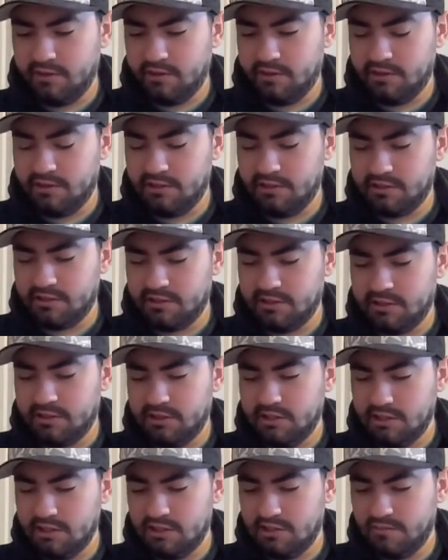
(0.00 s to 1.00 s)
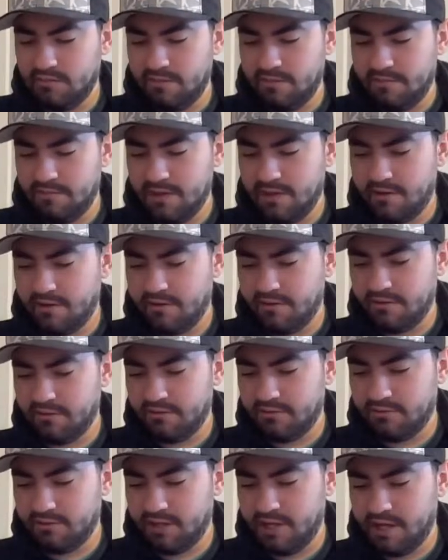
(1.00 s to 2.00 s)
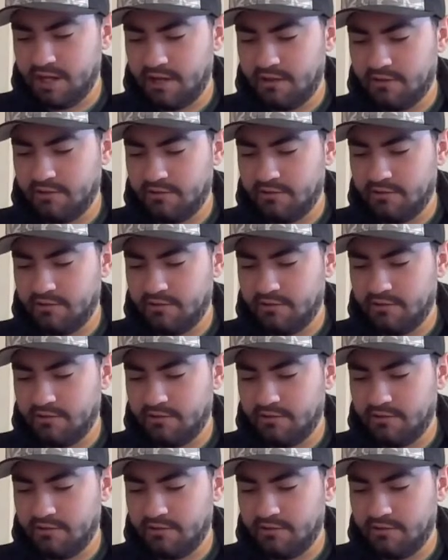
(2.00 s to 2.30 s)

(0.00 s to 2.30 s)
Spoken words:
just a little bit better. Okay,